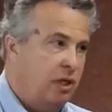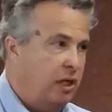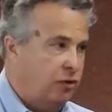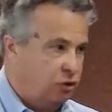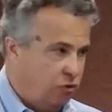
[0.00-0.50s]

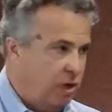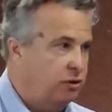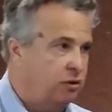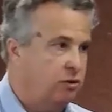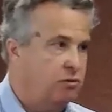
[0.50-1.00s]
as
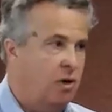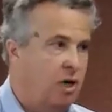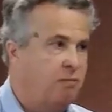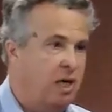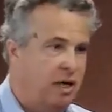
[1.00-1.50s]
Christ
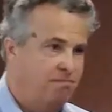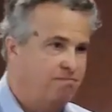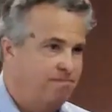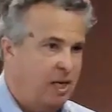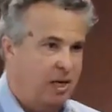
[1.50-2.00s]
described, and
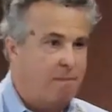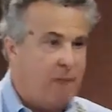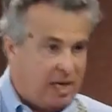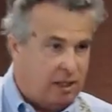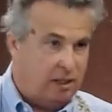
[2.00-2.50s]
and I'm
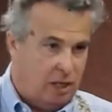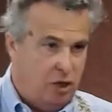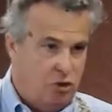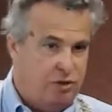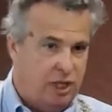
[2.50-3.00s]
making a, a
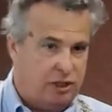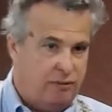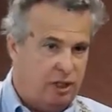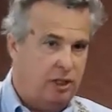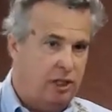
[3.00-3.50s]
New
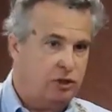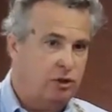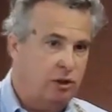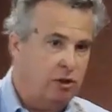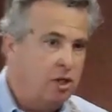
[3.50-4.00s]
Testament connection
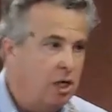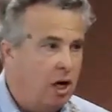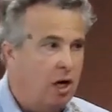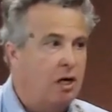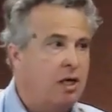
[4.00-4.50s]
here,
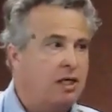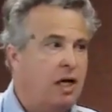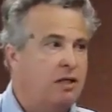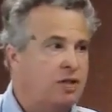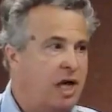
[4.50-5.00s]
uh,
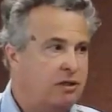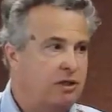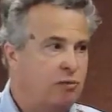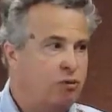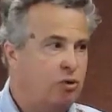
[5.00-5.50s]
as
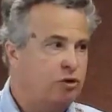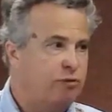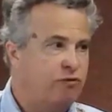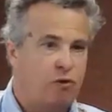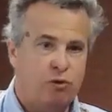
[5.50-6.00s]
casting pearls
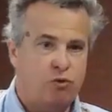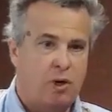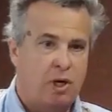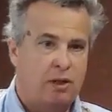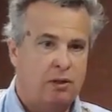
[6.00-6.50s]
before
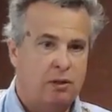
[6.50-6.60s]
swine.